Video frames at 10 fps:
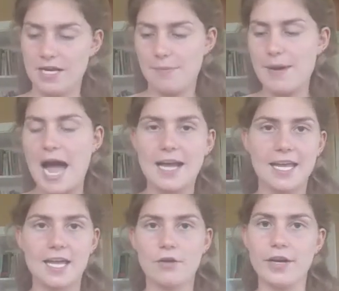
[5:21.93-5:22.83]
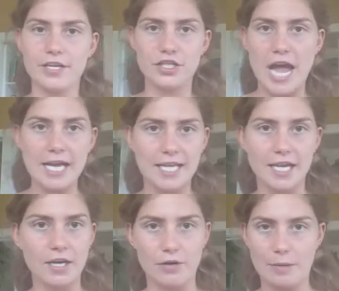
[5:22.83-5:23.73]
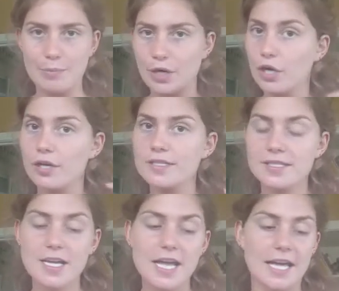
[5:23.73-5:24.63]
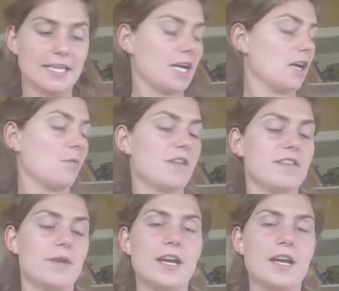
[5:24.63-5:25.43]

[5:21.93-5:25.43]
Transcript: in a pocket or in a jacket or in a purse, and carry it with you.